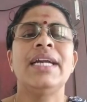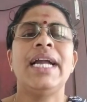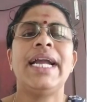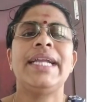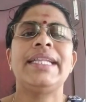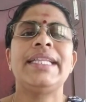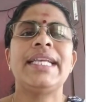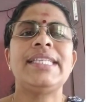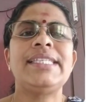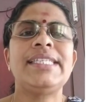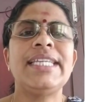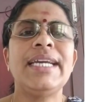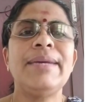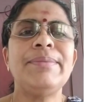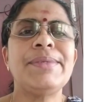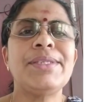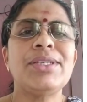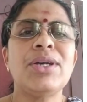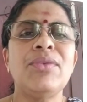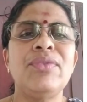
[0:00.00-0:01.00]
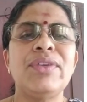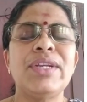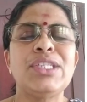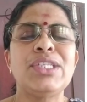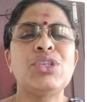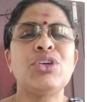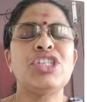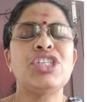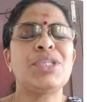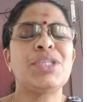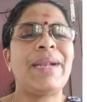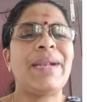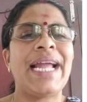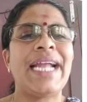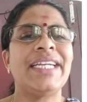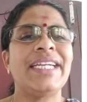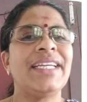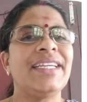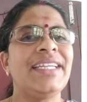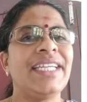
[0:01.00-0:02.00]
and the steps of resource
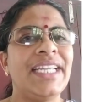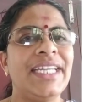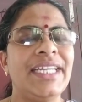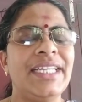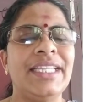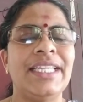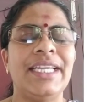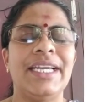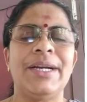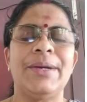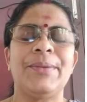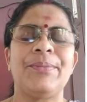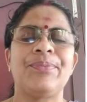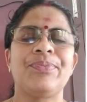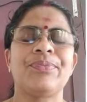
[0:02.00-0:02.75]
planning in India.